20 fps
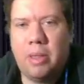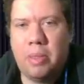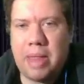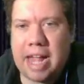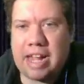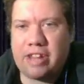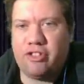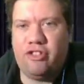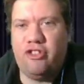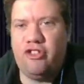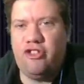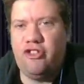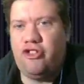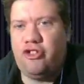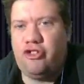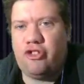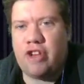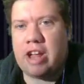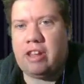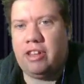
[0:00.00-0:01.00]
That's
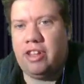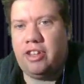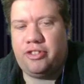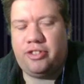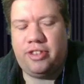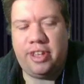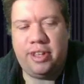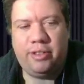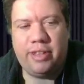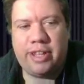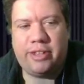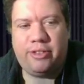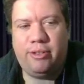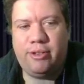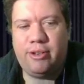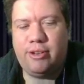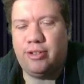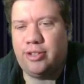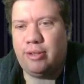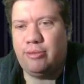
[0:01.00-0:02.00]
jealousy. Lex
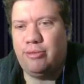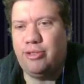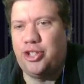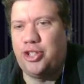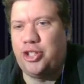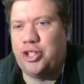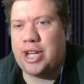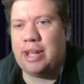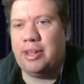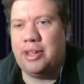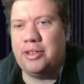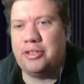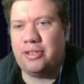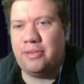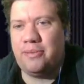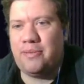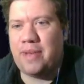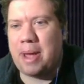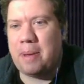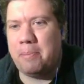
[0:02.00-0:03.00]
Luger is so jealous
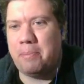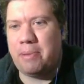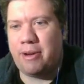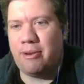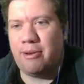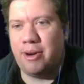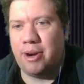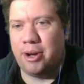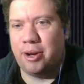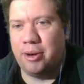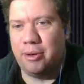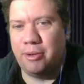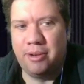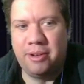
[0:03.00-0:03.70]
of Vampiro.